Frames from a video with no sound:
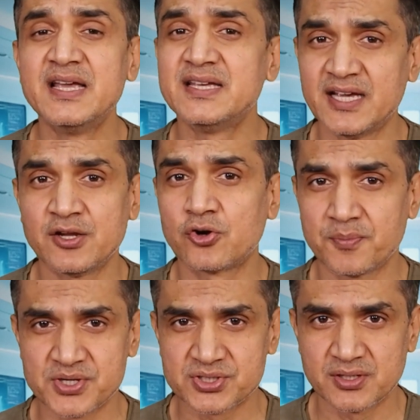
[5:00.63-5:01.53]
AI
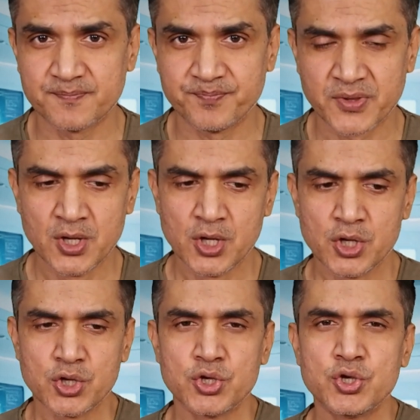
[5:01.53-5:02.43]
automation.
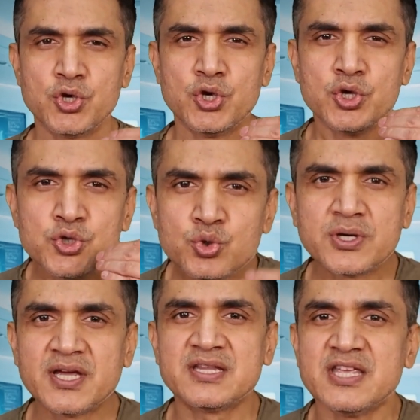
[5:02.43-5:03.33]
You
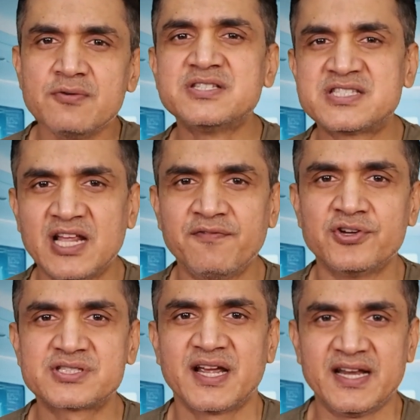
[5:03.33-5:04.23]
can even
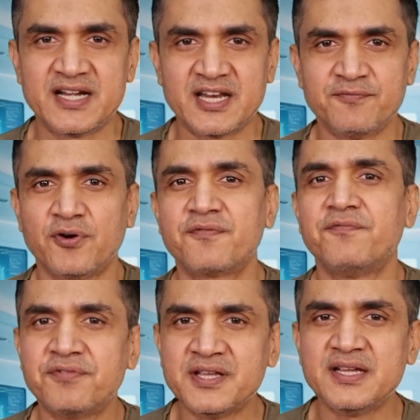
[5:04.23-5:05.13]
self-host N10 for
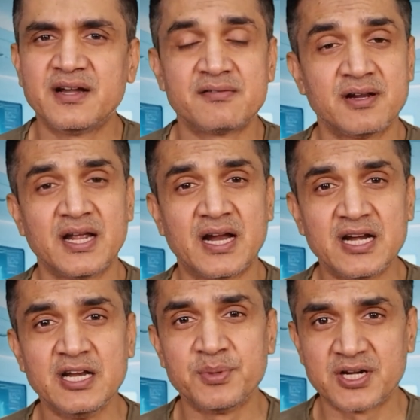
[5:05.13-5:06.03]
free and run
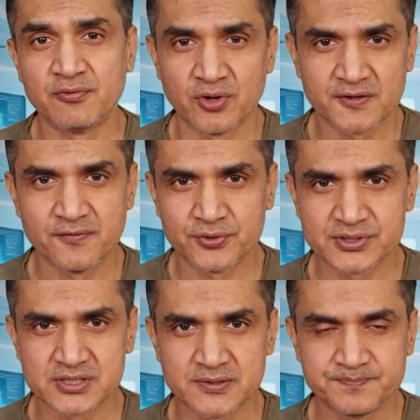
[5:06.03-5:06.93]
unlimited
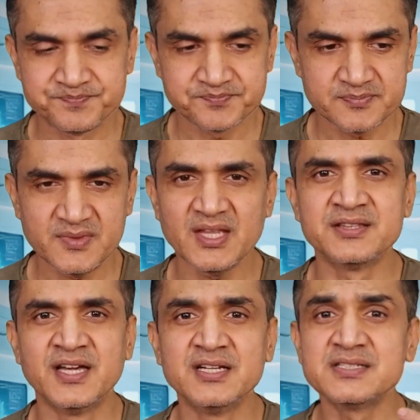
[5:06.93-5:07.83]
workflows.
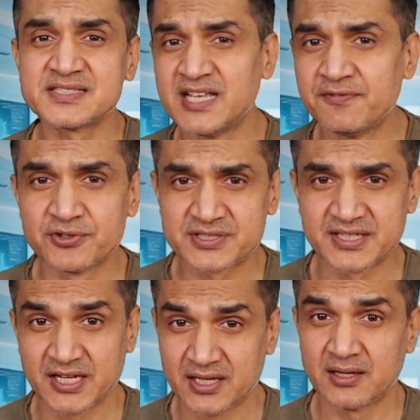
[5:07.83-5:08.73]
Then
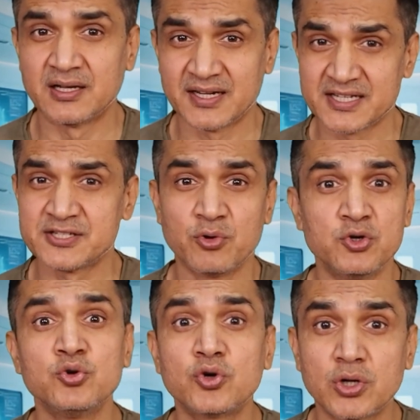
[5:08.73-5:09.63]
self-hosting, that is
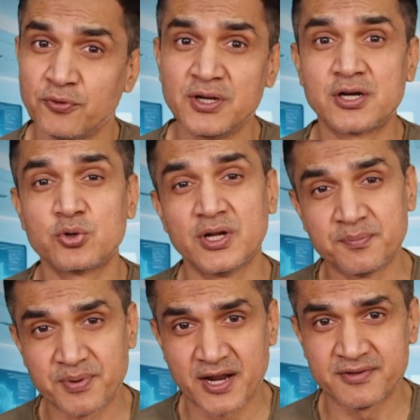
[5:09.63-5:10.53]
equal to full control
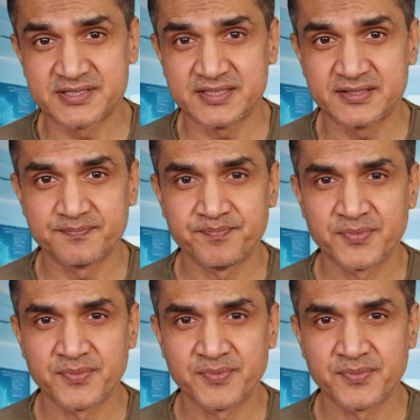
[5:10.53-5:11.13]
and privacy.